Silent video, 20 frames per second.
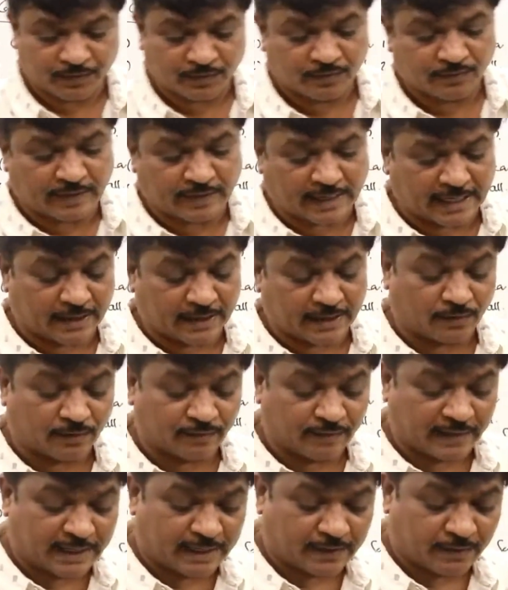Very
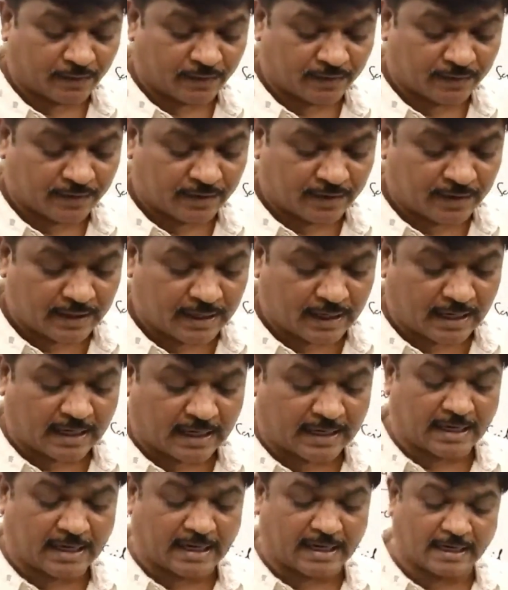good.
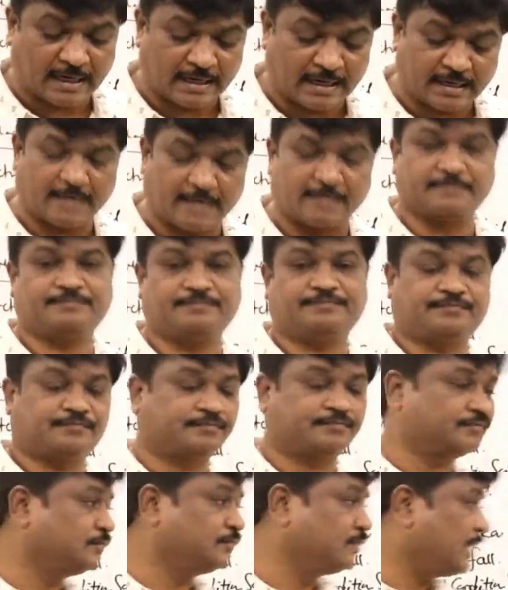Yeah.
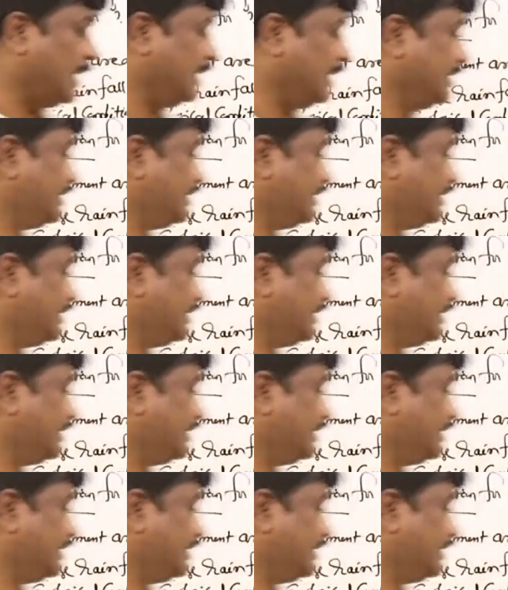Right.